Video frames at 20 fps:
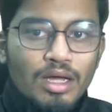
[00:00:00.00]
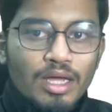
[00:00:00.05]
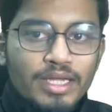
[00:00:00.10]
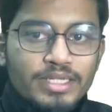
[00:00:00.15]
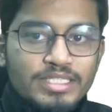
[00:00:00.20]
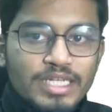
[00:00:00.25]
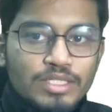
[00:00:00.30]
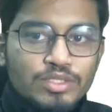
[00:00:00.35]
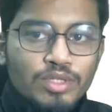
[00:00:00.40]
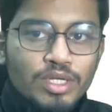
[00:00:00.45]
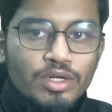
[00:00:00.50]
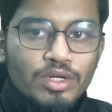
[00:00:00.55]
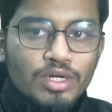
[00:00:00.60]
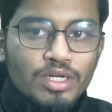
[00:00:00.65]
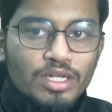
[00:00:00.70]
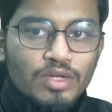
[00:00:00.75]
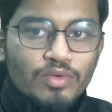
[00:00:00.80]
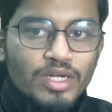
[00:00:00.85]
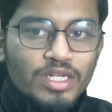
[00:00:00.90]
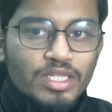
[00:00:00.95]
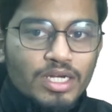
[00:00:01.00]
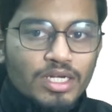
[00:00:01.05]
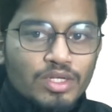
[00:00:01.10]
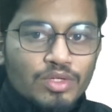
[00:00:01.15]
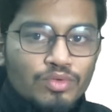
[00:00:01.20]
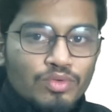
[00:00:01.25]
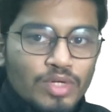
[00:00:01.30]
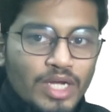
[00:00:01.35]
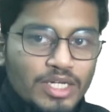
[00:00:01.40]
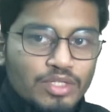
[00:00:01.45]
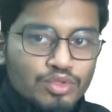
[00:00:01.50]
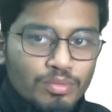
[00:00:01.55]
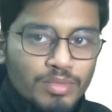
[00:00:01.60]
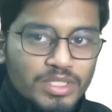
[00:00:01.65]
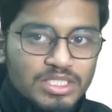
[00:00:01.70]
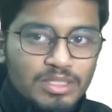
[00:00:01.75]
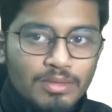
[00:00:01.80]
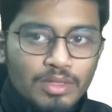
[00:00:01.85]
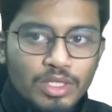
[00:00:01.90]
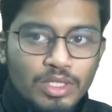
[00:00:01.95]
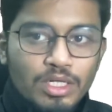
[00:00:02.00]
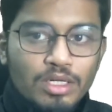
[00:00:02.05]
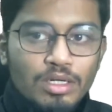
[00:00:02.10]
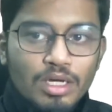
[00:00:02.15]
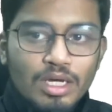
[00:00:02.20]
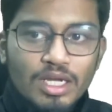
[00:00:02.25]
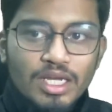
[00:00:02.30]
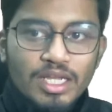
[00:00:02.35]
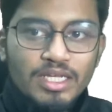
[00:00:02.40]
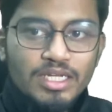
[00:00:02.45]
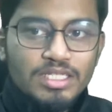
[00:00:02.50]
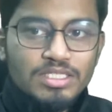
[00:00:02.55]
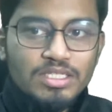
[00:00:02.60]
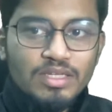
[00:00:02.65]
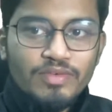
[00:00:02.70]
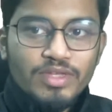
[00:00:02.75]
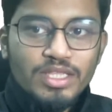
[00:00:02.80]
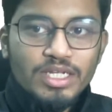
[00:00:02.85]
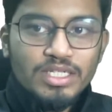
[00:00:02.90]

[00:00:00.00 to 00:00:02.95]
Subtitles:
It's actually not required that you write so much about it. A link is given,